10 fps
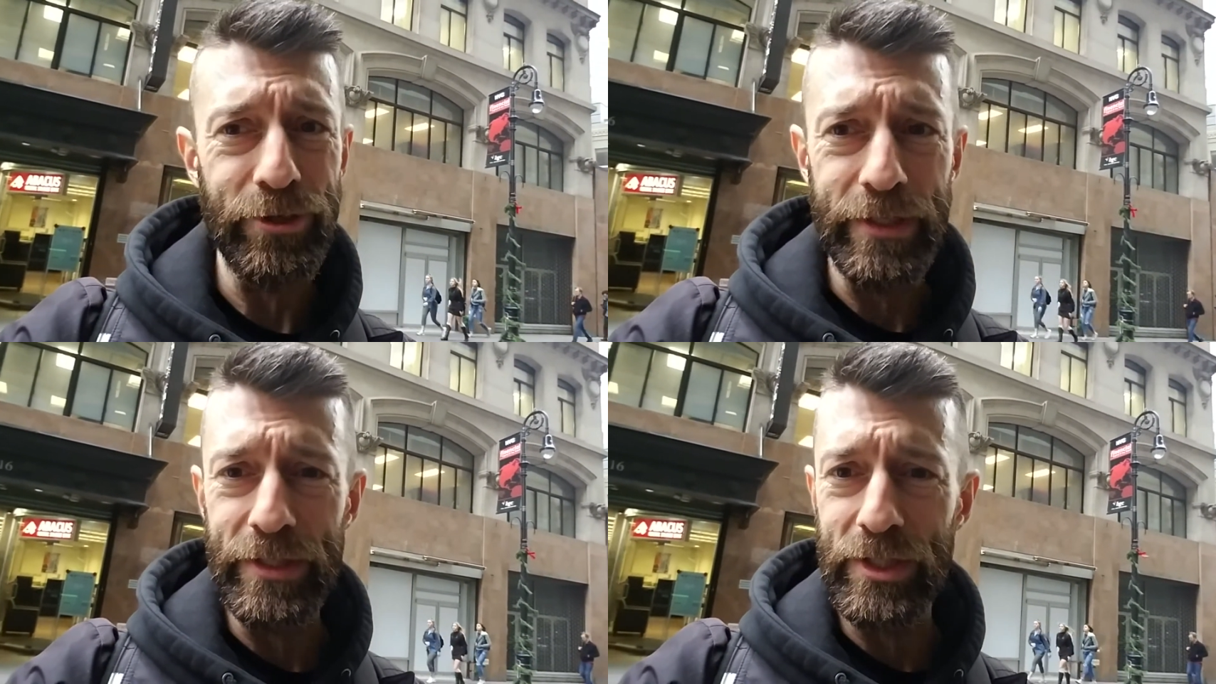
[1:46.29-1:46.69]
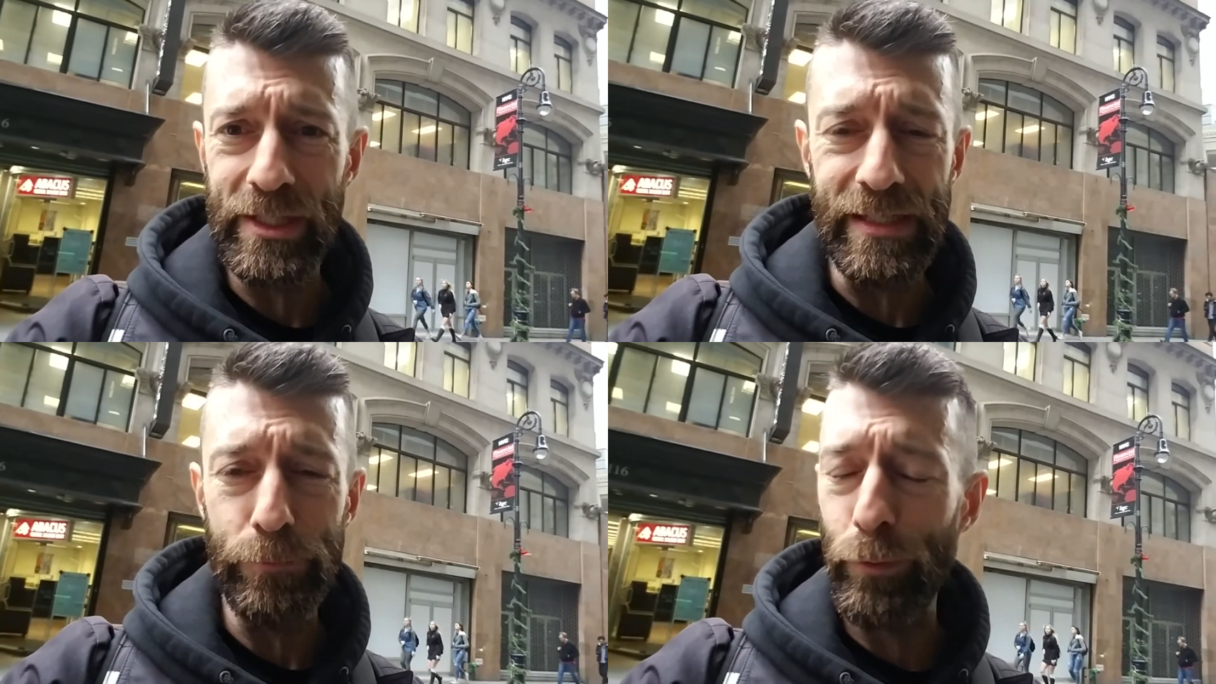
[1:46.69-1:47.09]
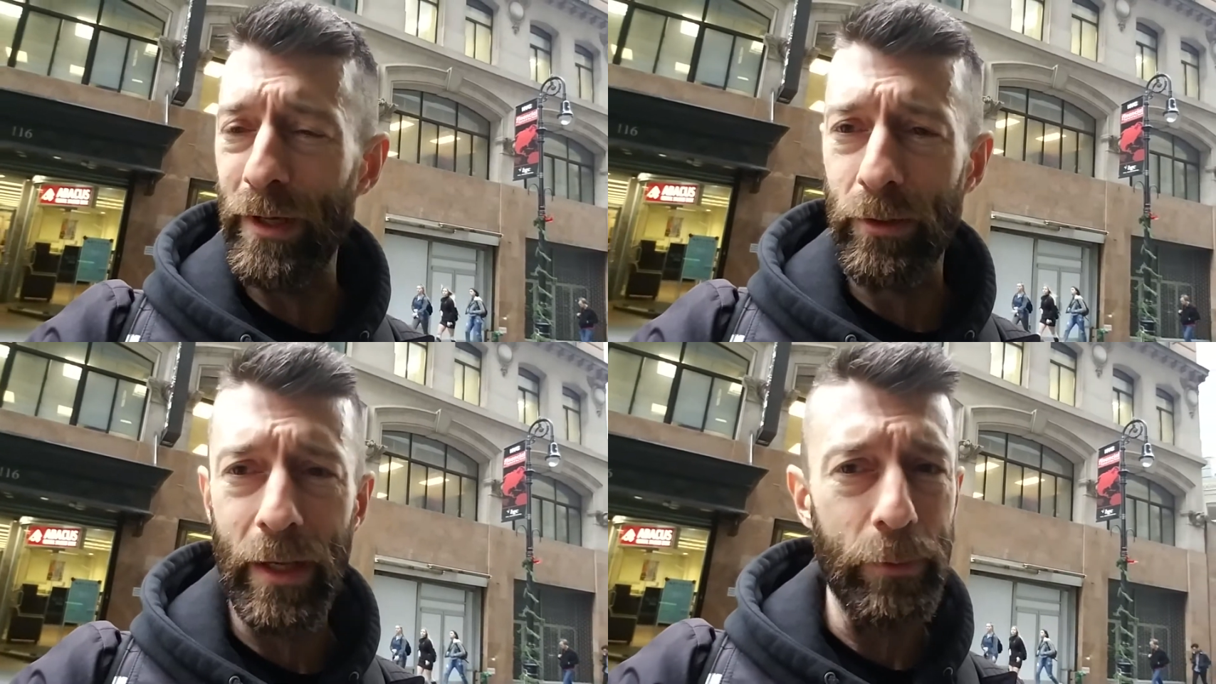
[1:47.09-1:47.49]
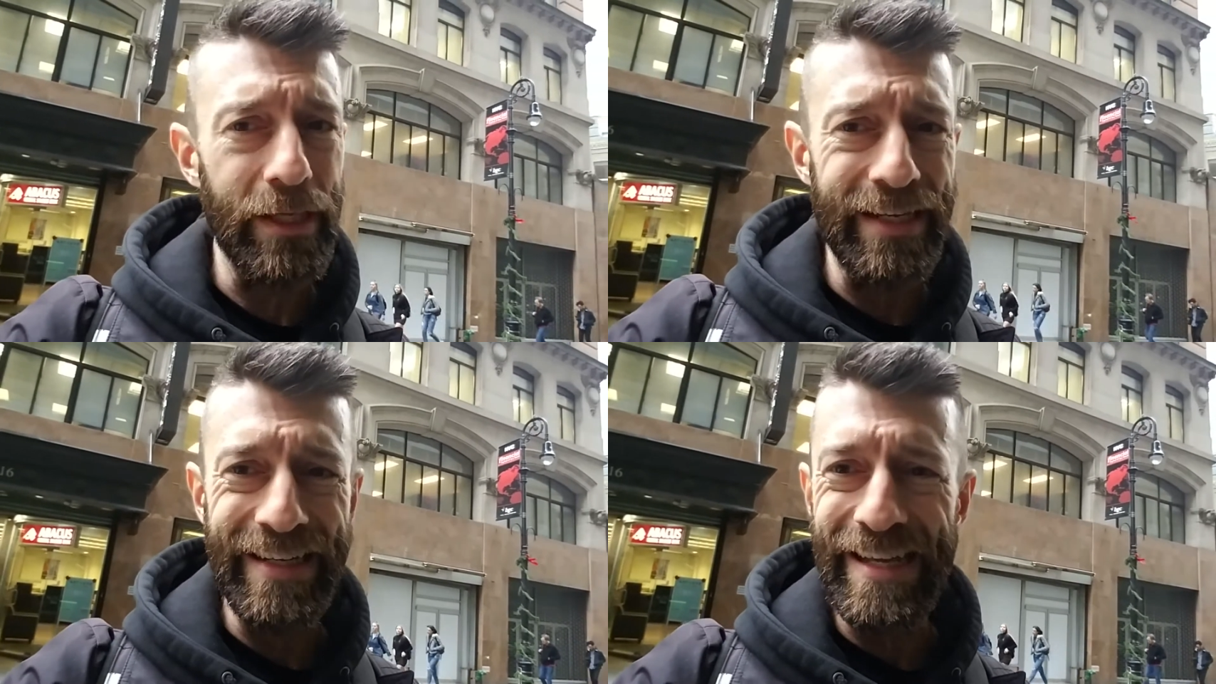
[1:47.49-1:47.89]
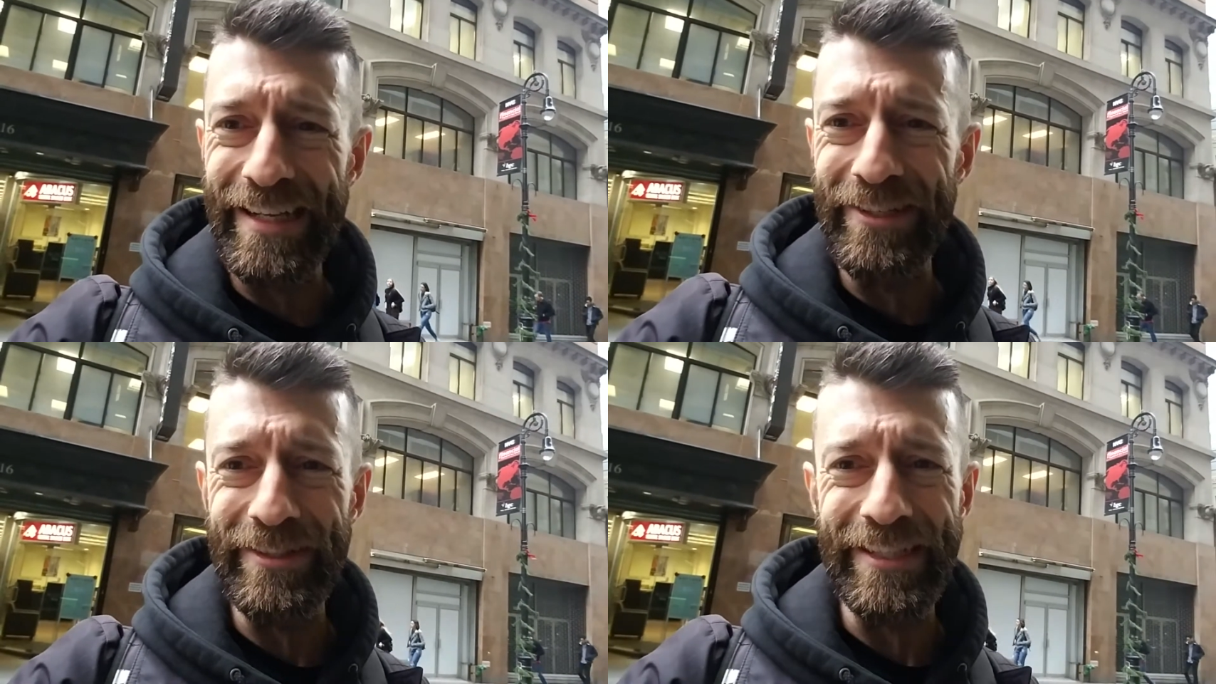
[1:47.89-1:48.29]
you didn't sleep well, maybe you didn't eat
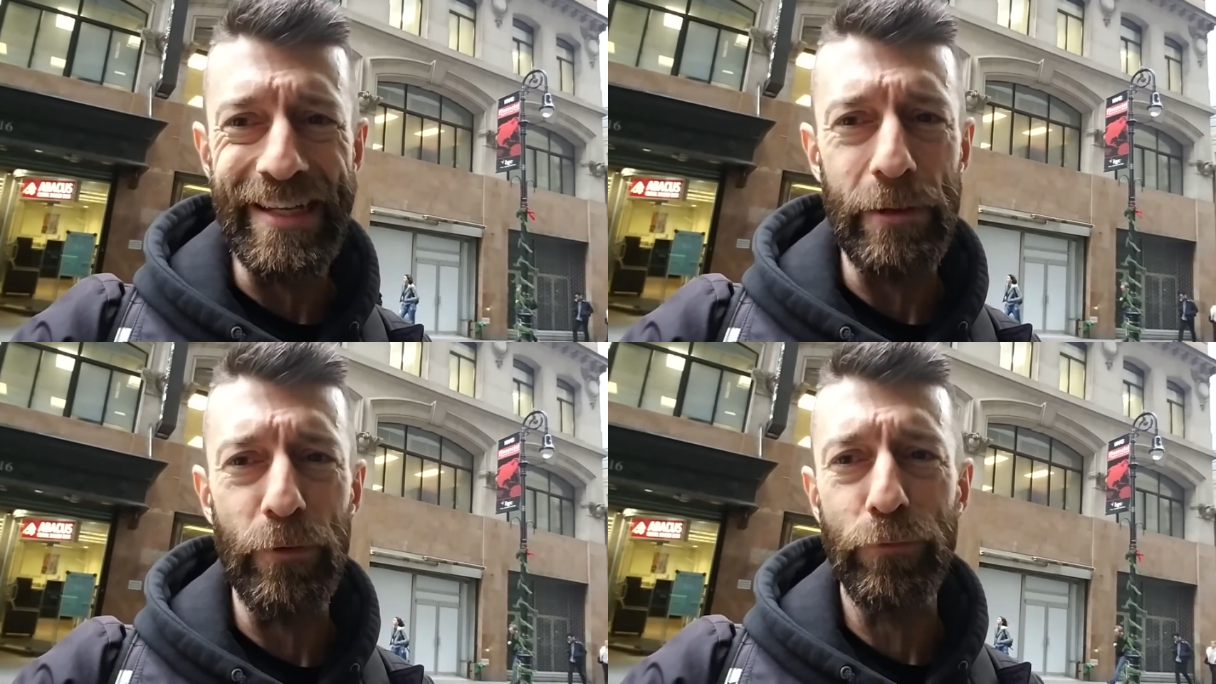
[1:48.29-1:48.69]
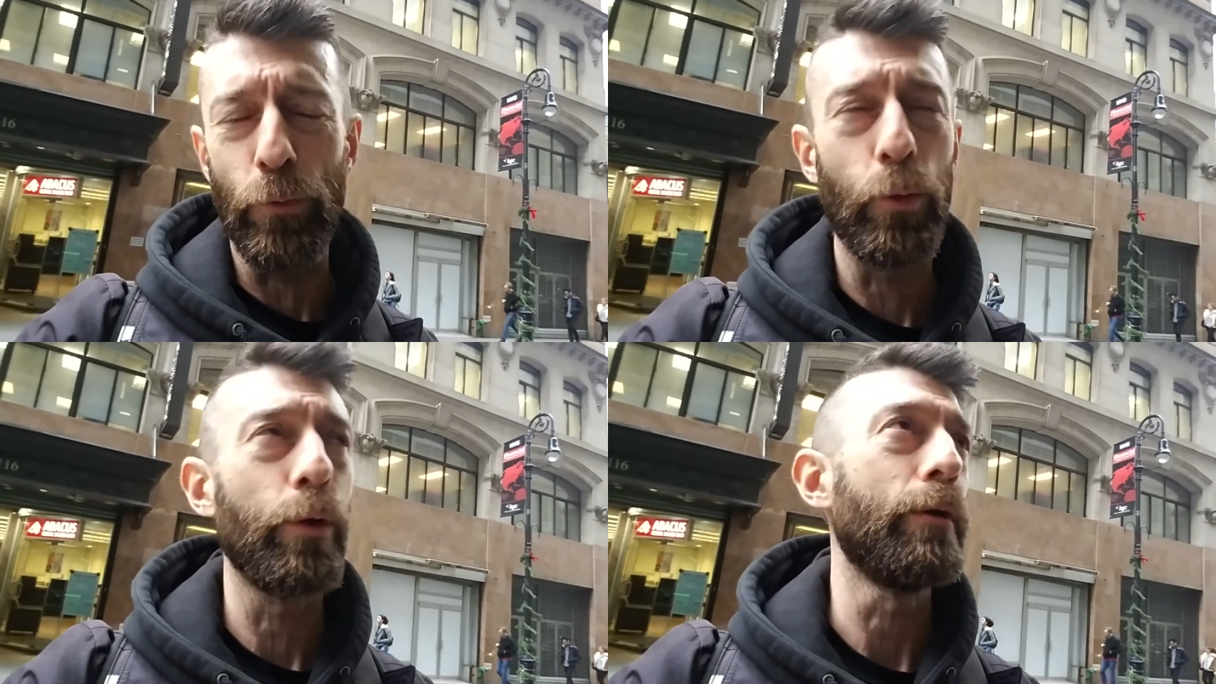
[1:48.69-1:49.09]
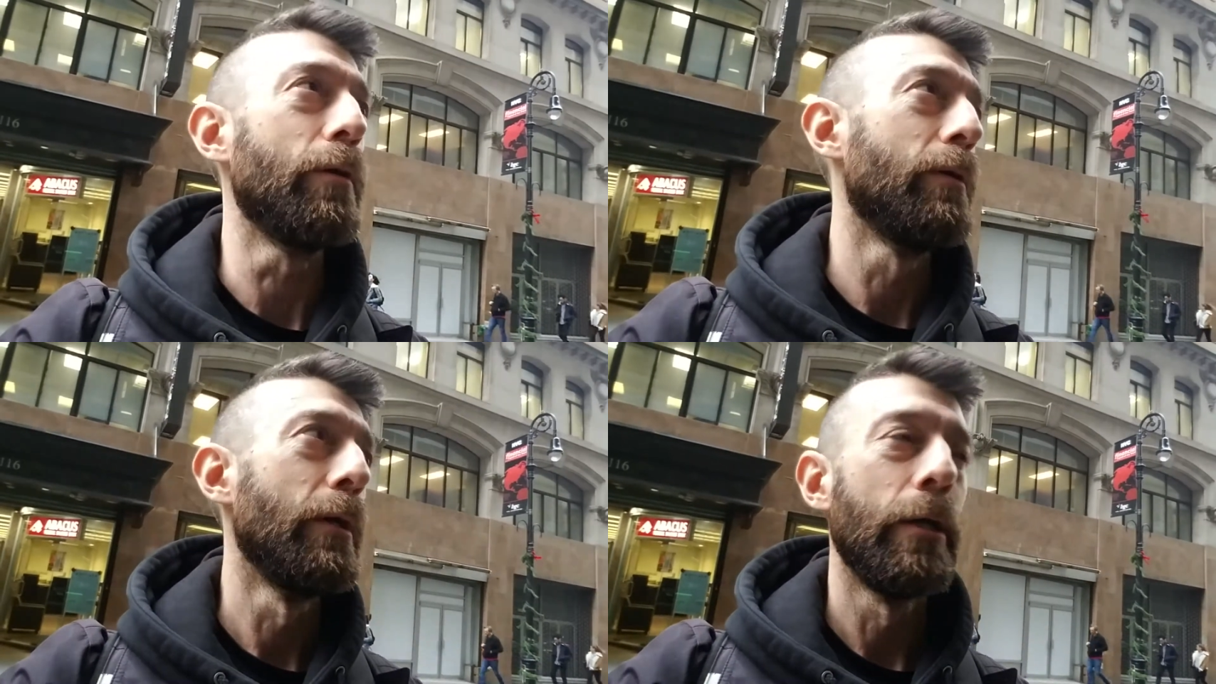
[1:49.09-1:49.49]
good the day before, you